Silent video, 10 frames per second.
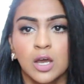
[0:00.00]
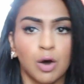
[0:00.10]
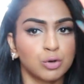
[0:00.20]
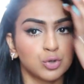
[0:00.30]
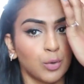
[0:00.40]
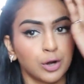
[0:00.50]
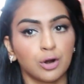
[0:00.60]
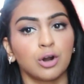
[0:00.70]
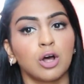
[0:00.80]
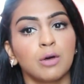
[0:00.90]
on
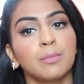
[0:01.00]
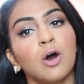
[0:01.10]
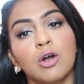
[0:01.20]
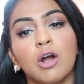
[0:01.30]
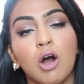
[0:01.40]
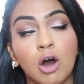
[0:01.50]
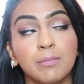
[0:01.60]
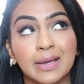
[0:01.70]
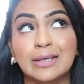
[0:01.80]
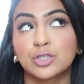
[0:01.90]
Twitter or
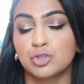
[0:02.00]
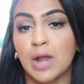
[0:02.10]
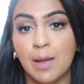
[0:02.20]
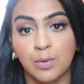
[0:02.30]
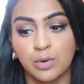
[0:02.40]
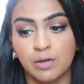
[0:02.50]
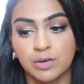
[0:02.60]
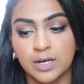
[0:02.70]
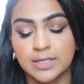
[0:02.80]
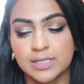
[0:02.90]
on my Instagram or whatever
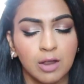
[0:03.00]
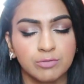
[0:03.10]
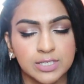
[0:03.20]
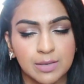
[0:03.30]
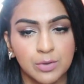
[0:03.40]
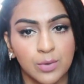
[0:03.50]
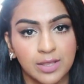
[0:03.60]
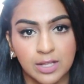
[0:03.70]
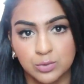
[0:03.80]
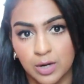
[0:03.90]
it is.
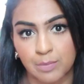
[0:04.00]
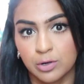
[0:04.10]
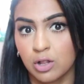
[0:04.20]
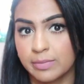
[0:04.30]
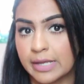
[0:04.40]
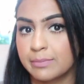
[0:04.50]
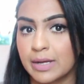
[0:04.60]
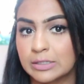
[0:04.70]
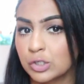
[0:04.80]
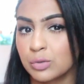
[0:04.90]
reesiibabe, that's where I put on
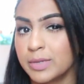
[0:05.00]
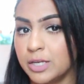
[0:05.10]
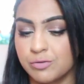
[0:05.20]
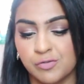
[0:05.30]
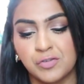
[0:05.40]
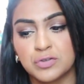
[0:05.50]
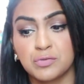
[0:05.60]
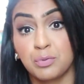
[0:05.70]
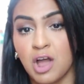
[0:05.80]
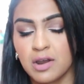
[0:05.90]
my little mini reviews
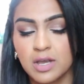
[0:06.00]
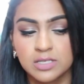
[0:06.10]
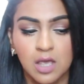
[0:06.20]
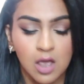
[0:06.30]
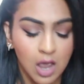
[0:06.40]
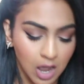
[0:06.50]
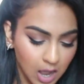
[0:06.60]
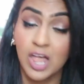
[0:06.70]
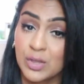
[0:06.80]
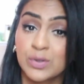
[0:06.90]
of products.
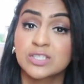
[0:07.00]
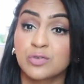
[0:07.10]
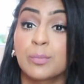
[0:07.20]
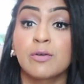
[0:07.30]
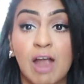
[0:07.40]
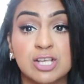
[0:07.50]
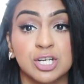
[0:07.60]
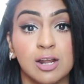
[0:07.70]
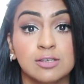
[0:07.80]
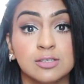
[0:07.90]
Other ones for my
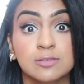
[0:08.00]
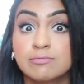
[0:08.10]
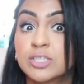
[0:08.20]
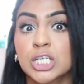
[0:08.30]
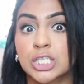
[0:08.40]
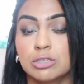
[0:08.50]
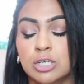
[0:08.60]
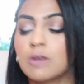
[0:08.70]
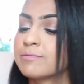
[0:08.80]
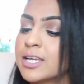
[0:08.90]
ratchetness, just so you know.